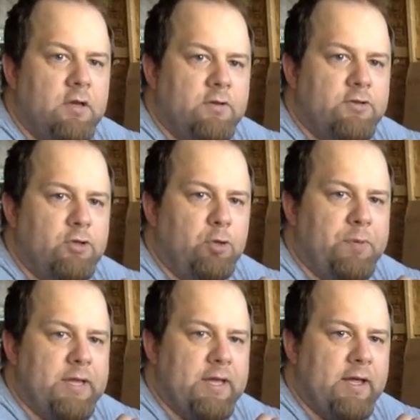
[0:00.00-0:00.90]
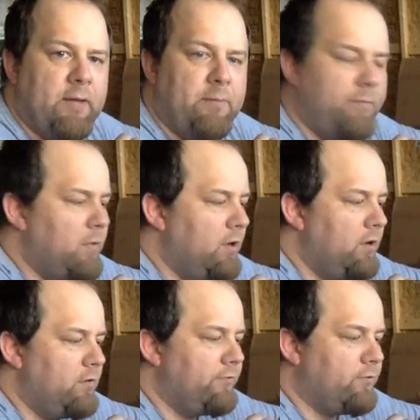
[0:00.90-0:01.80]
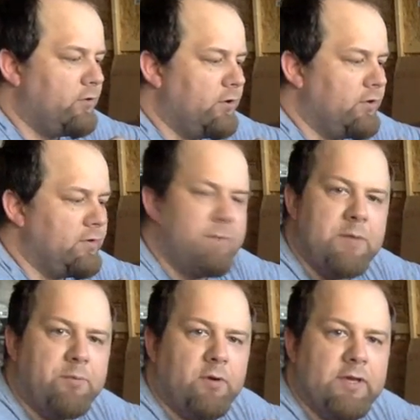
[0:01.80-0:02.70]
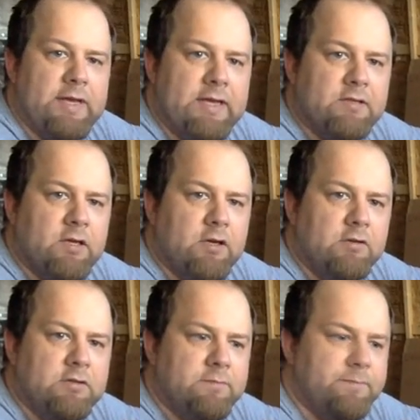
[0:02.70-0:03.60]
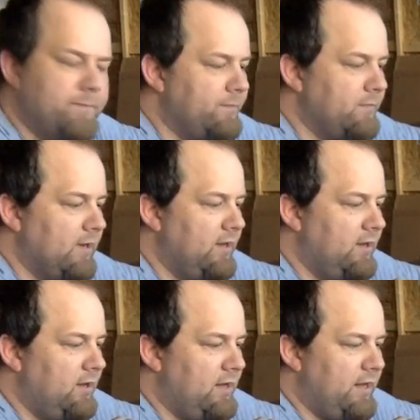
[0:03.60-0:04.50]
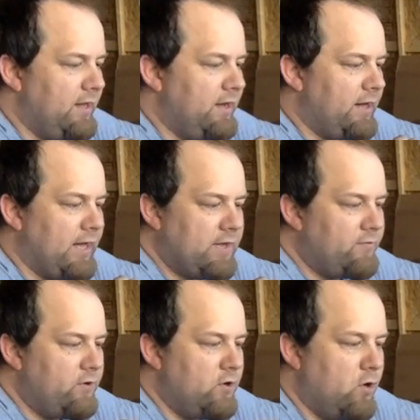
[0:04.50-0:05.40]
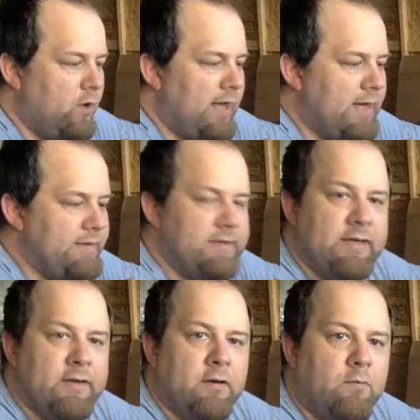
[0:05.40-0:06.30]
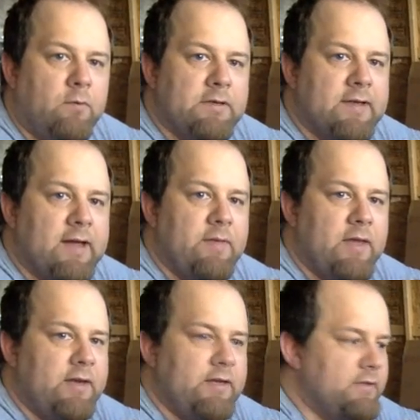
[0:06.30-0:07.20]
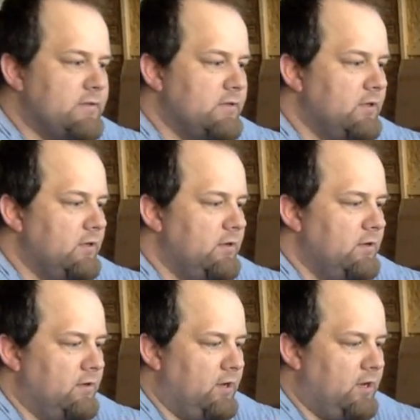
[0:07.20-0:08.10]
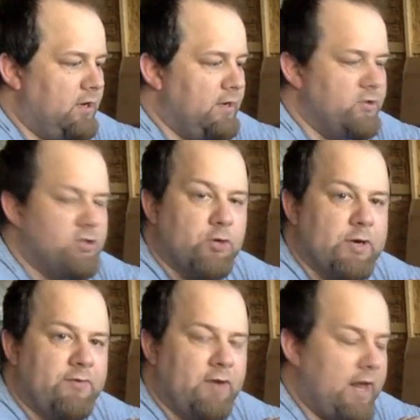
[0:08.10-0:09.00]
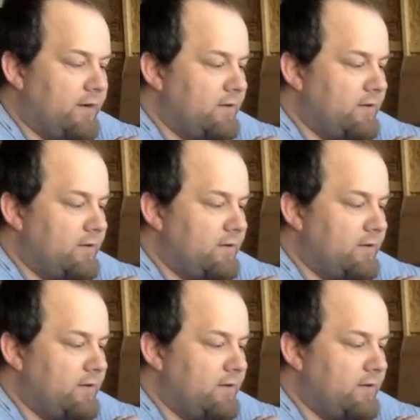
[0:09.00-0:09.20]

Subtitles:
2 p.m. for the people on the East Coast. And I have no idea what time that is in Sharif land.